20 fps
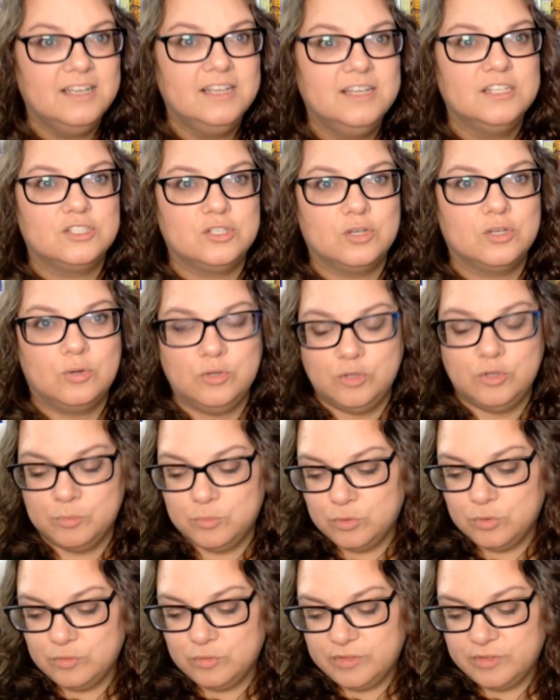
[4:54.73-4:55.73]
So you
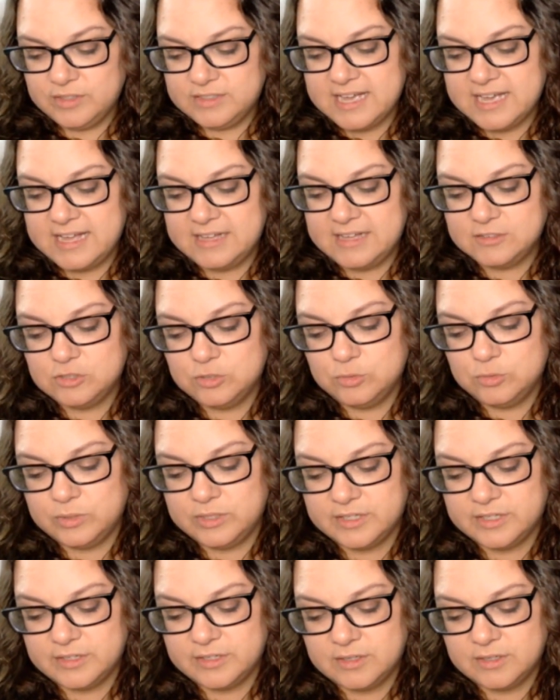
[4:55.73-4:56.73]
move the tile to
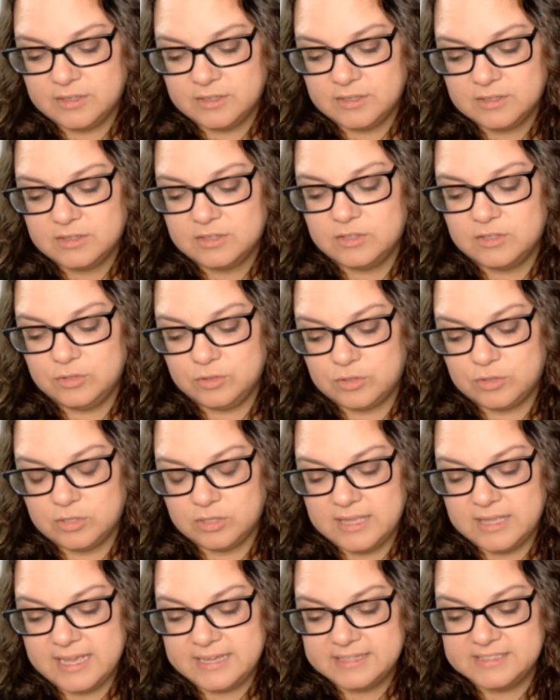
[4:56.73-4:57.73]
where you
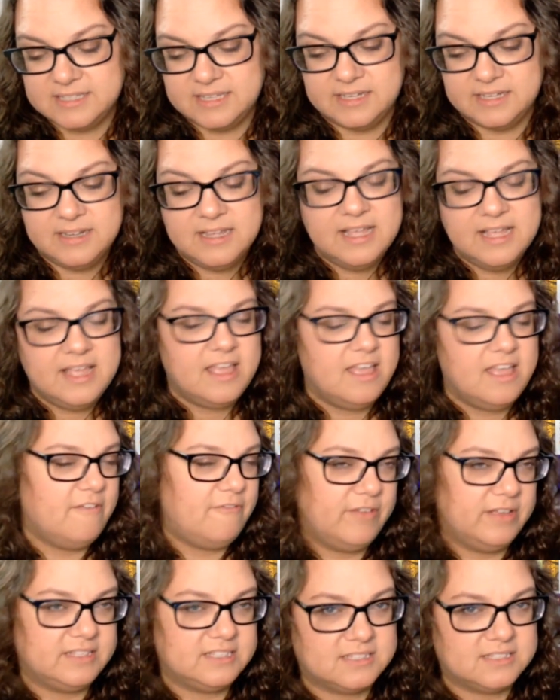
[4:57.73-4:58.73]
collected. If
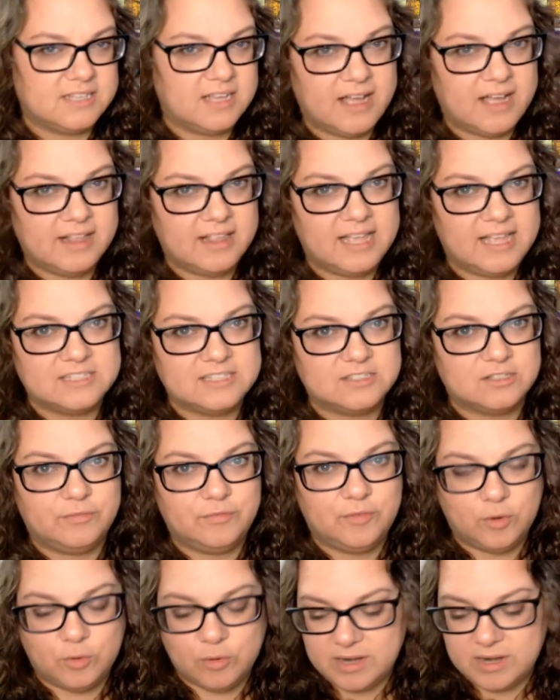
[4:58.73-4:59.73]
its tile has a
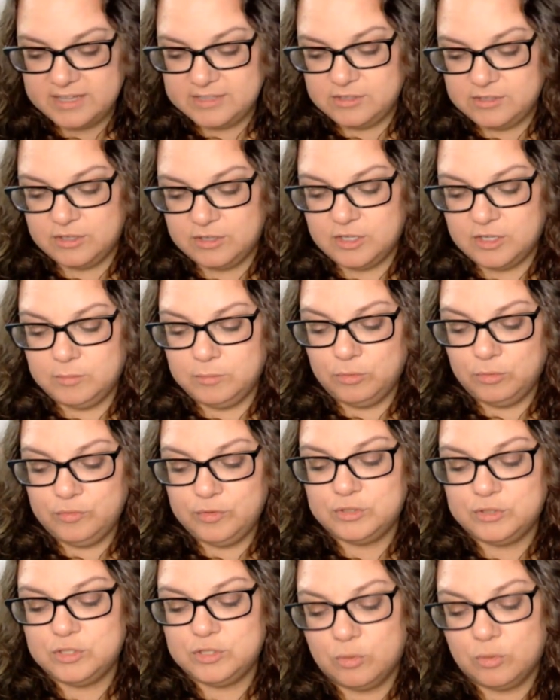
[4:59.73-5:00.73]
4 on it, you're going to move
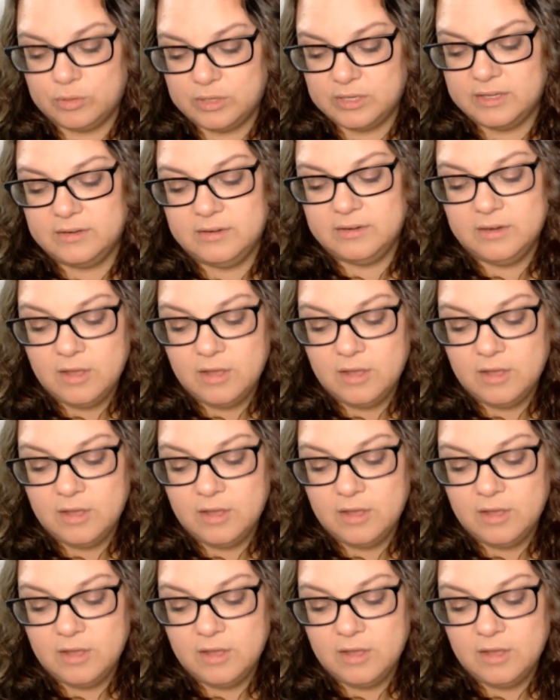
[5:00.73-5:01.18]
your token